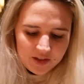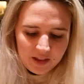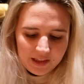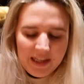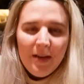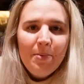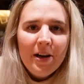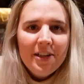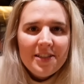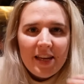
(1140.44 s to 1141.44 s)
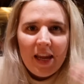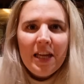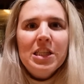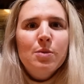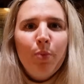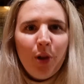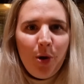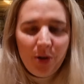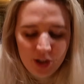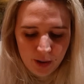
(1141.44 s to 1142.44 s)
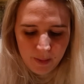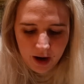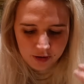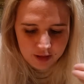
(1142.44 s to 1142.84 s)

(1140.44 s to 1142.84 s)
lingonberries like explode in your mouth.